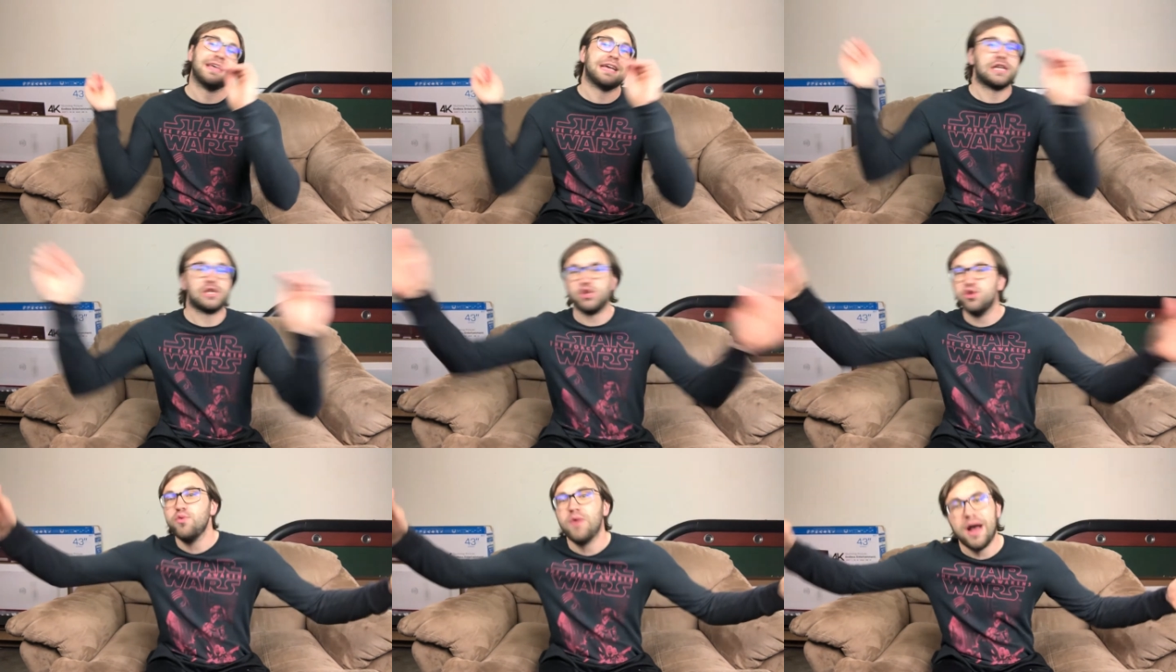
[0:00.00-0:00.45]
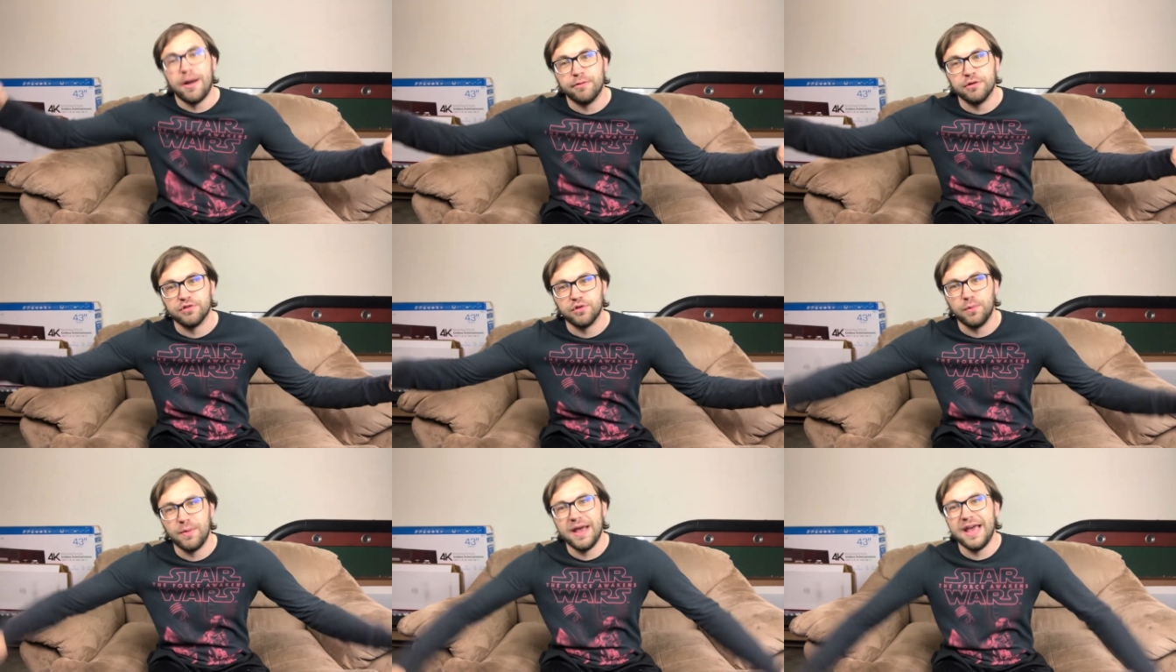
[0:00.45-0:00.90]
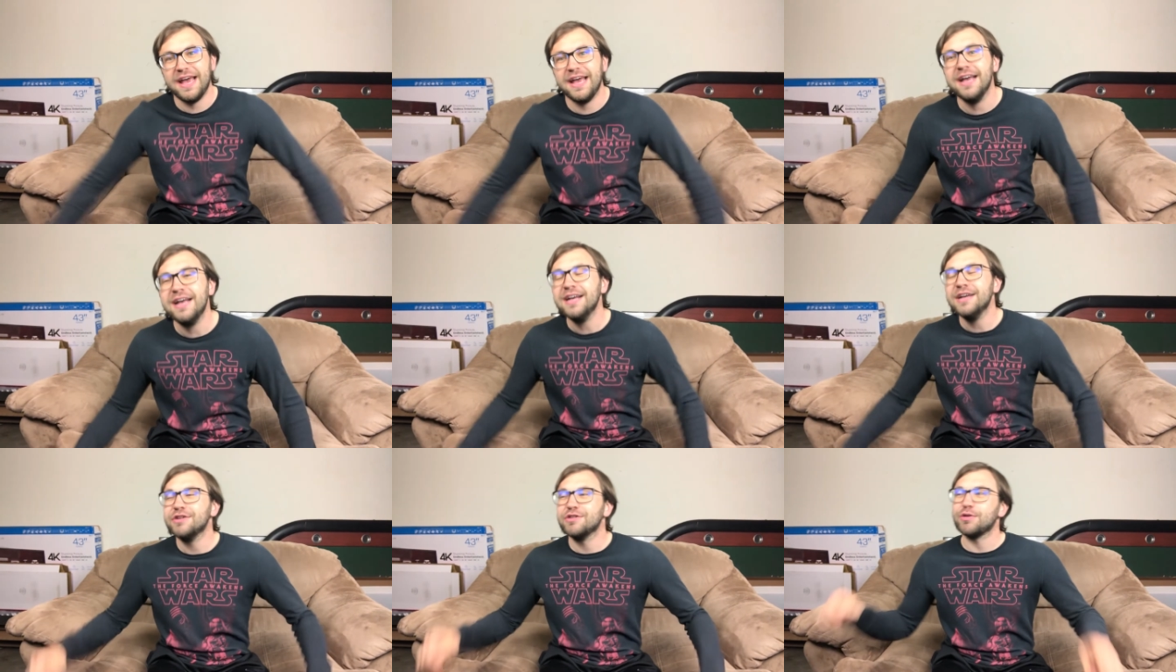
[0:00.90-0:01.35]
like 2 hours
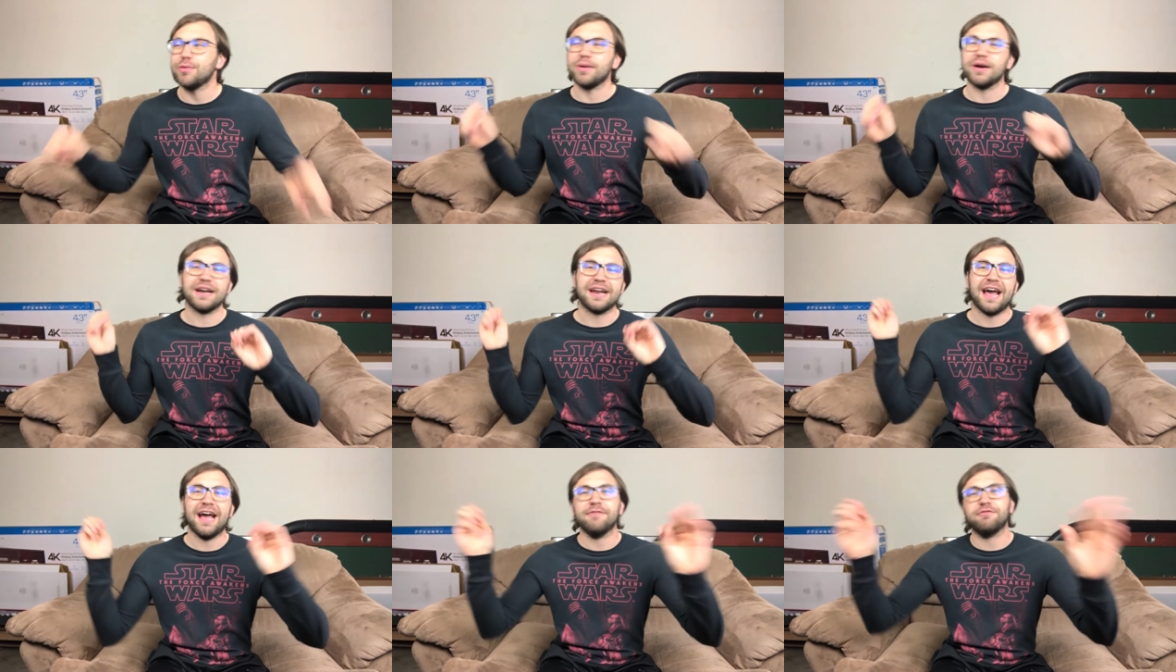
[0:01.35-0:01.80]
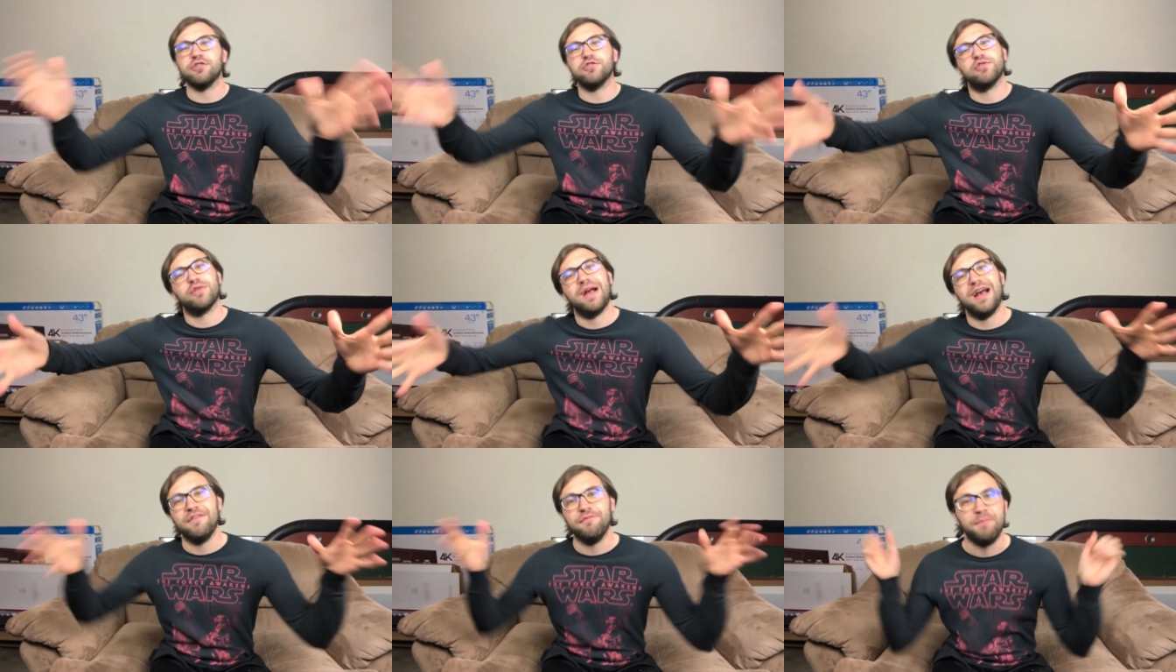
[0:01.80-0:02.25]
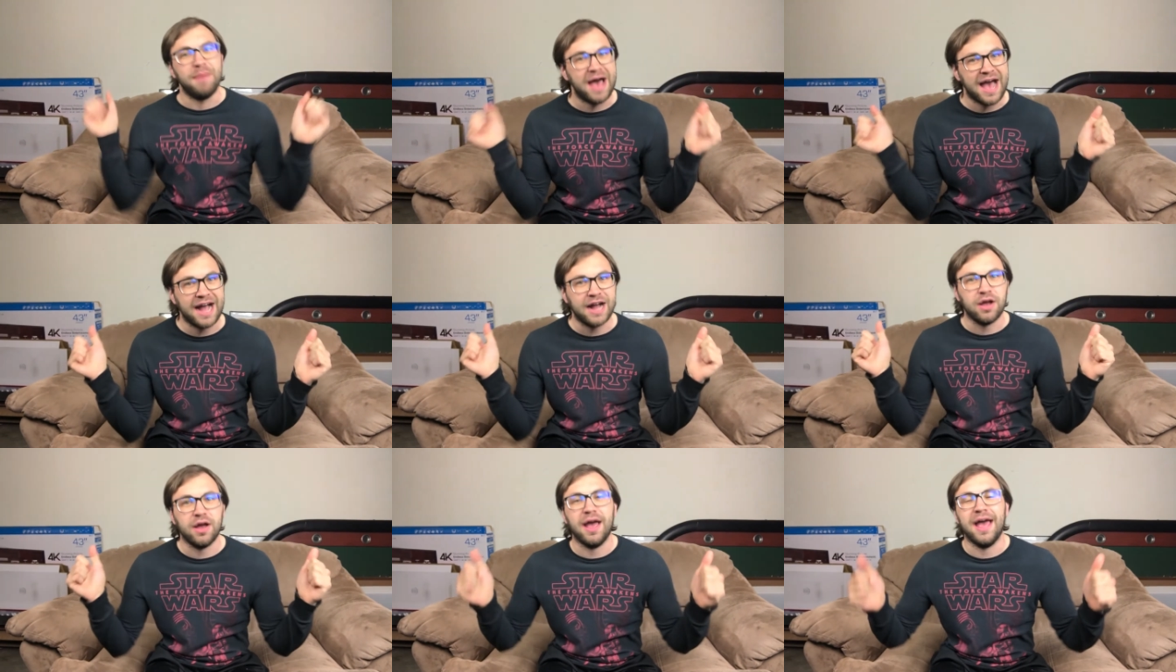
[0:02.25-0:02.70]
away, so we're gonna have to drive
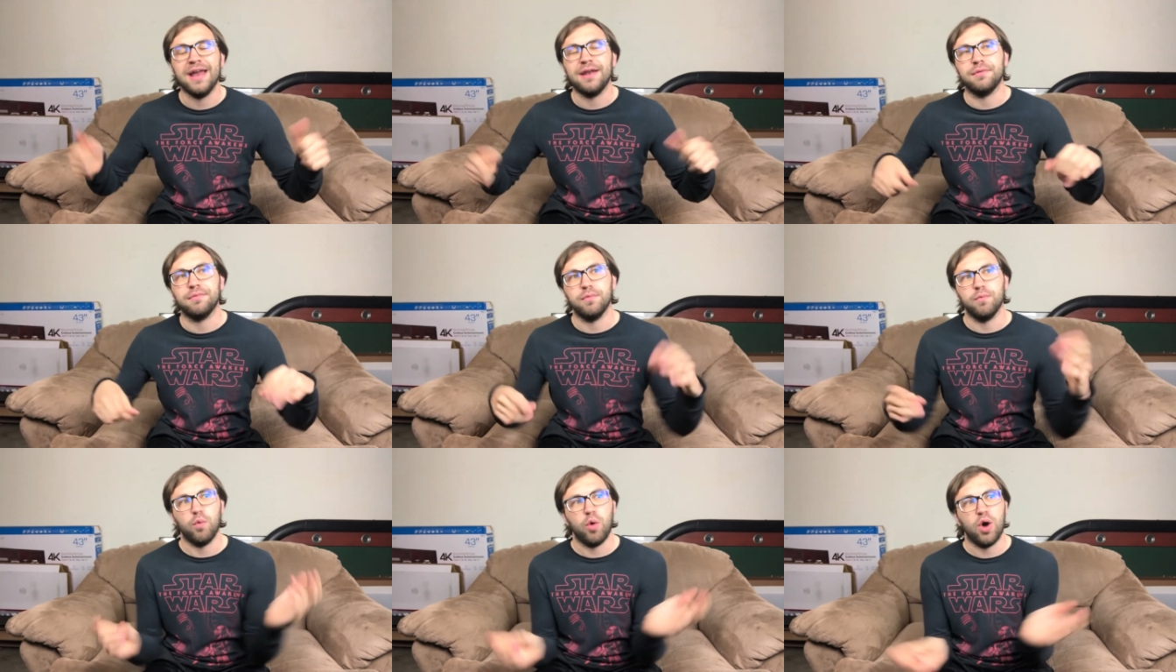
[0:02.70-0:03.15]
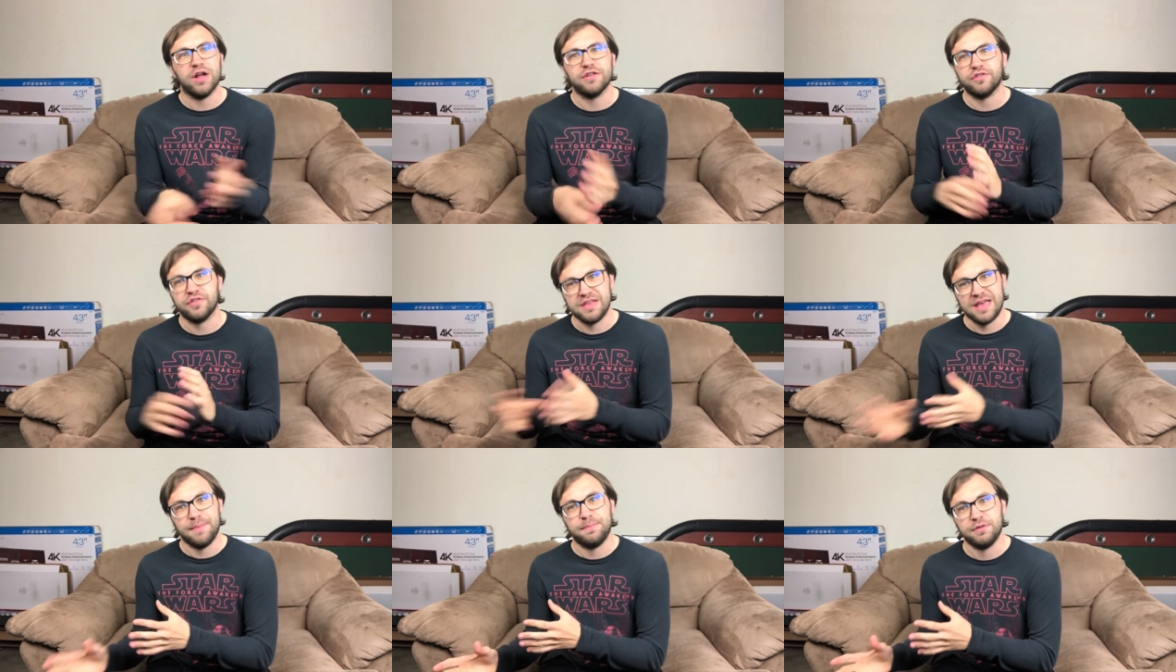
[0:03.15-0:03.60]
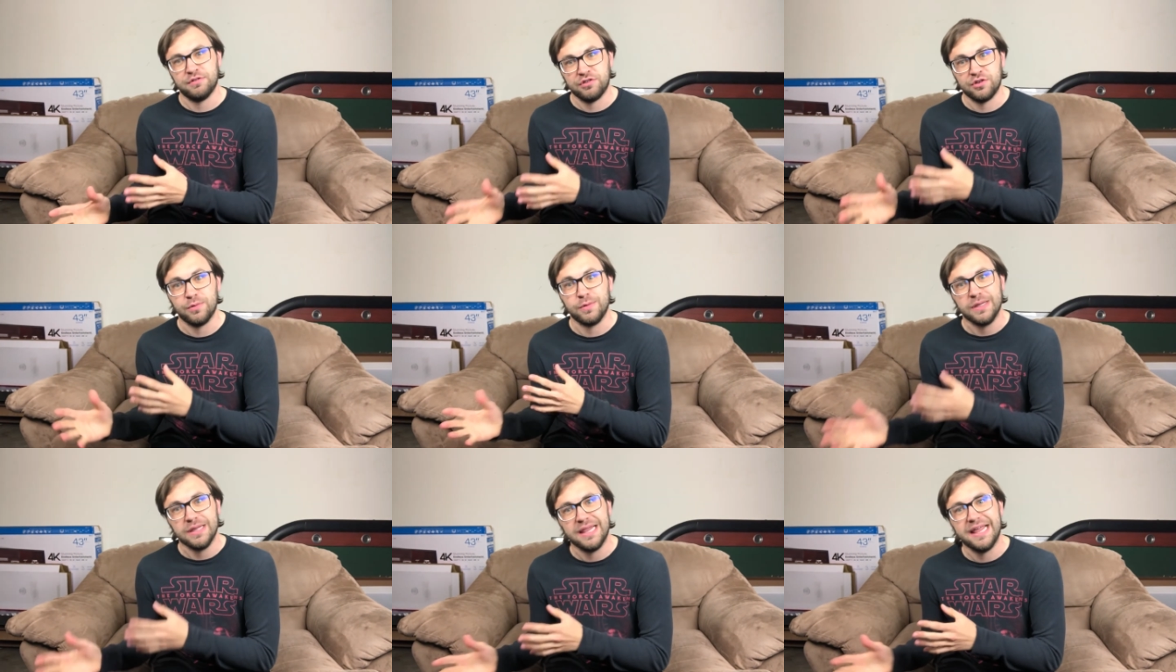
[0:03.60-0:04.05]
back and watch the
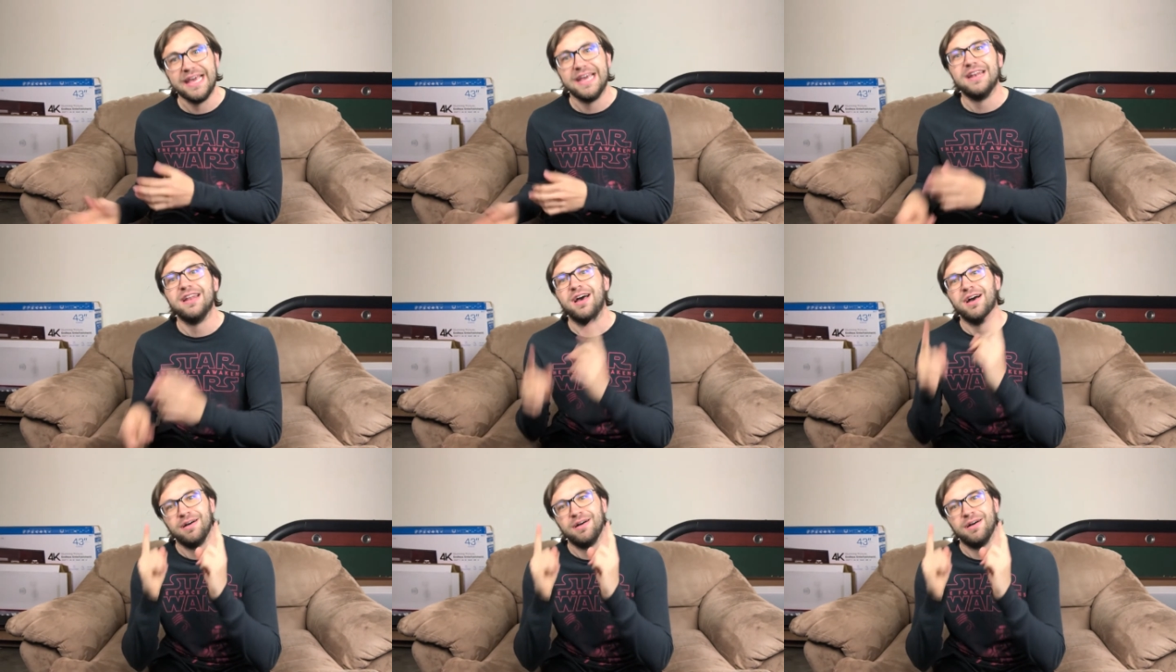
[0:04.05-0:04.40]
episode late.